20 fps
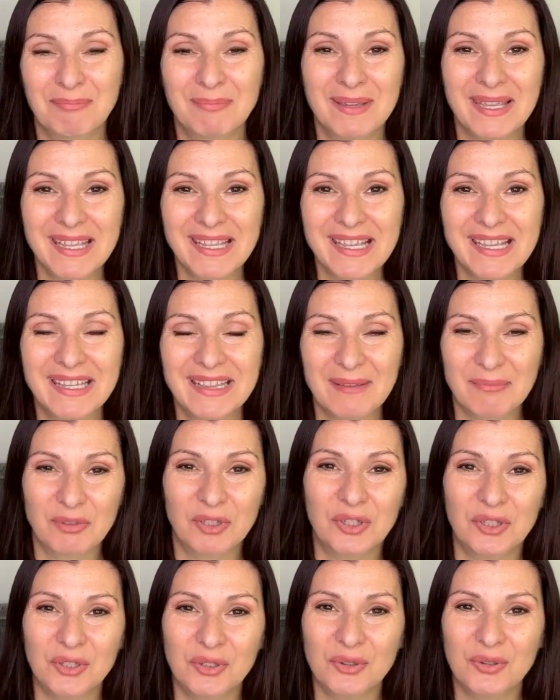making
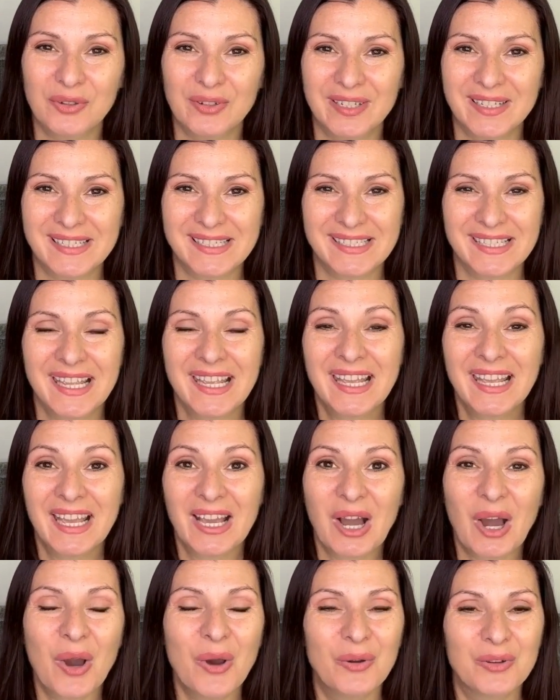them curious.
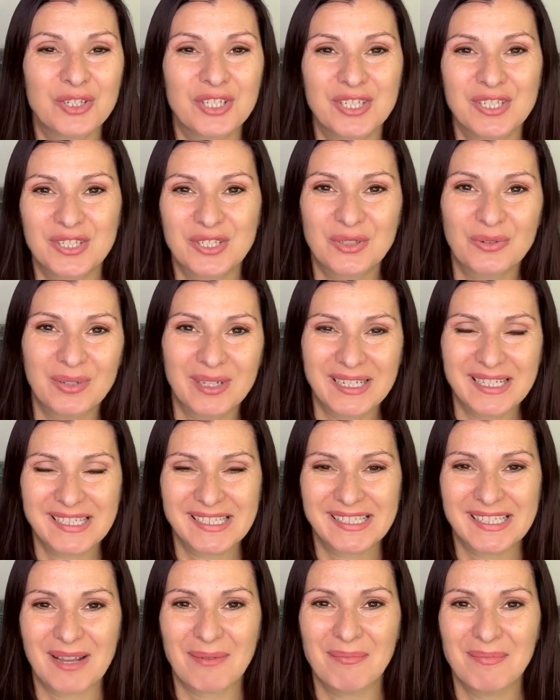Oh, she's doing
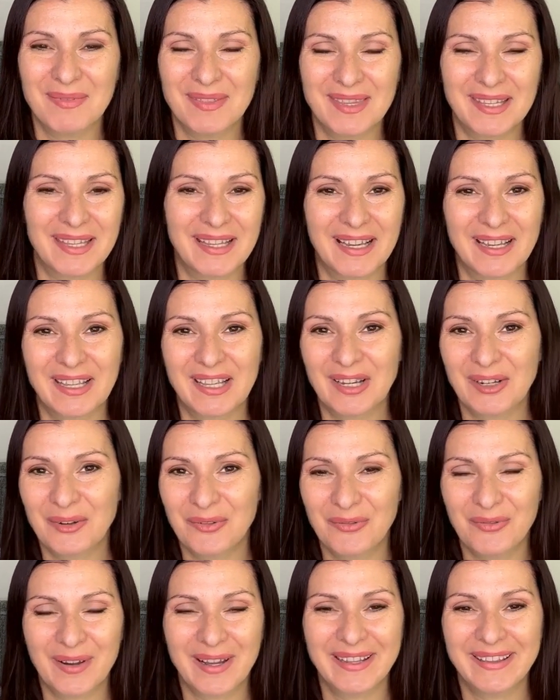something, I
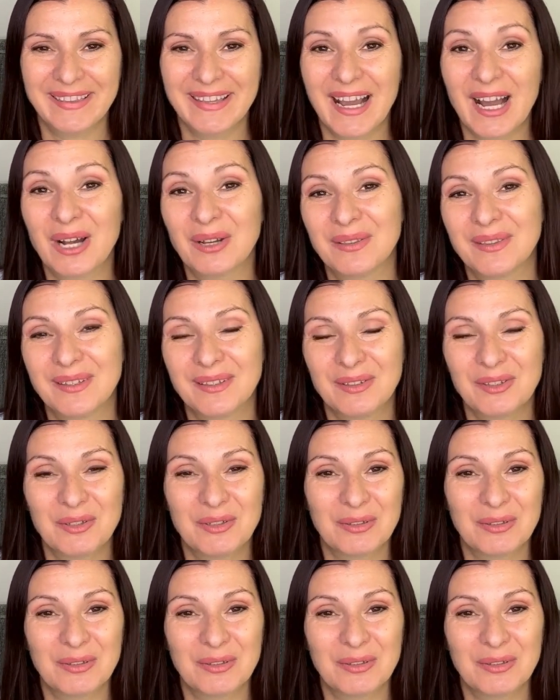gotta find out.